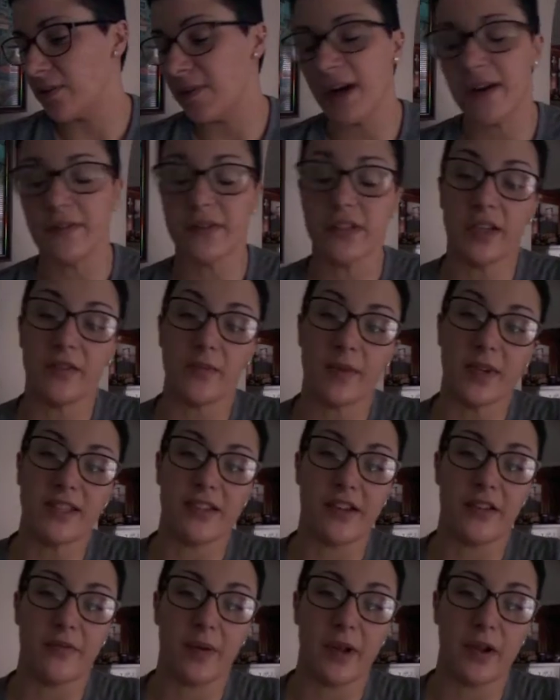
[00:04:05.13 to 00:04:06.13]
I might have to give
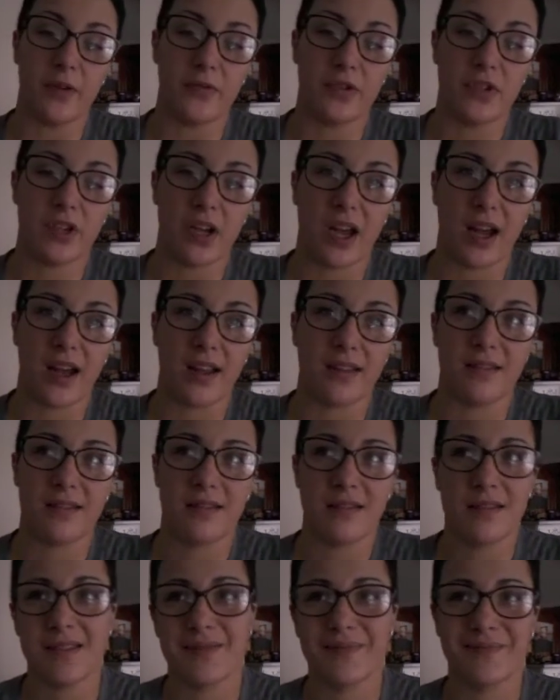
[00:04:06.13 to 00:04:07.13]
myself my own
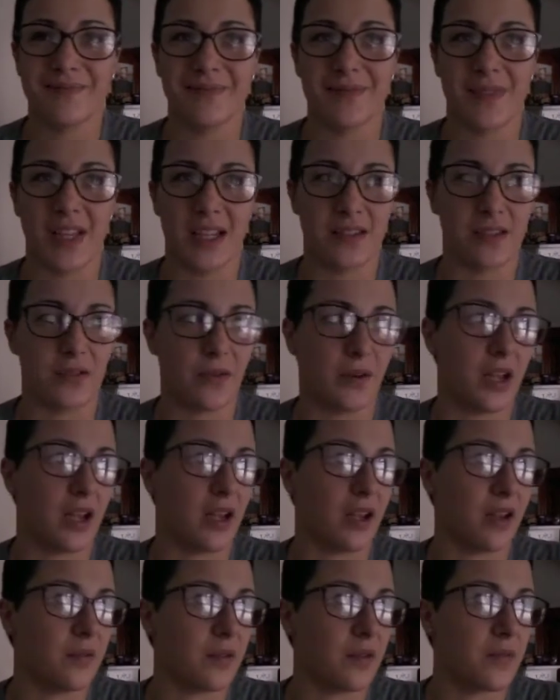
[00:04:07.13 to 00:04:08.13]
shots. That's
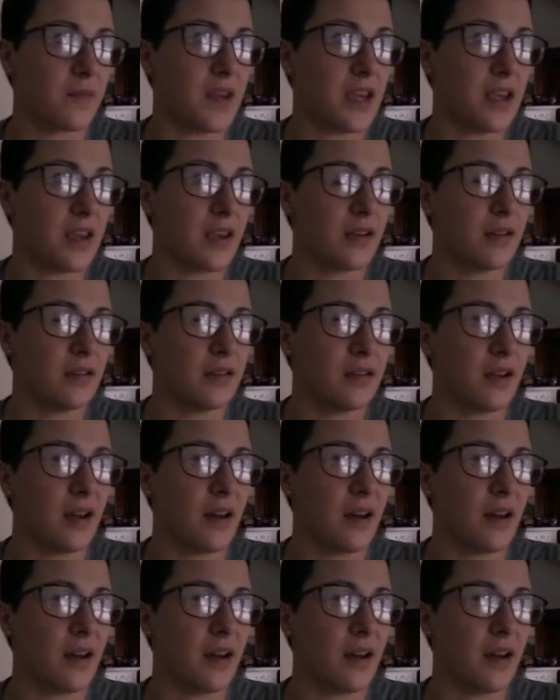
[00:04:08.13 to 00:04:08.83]
okay with me.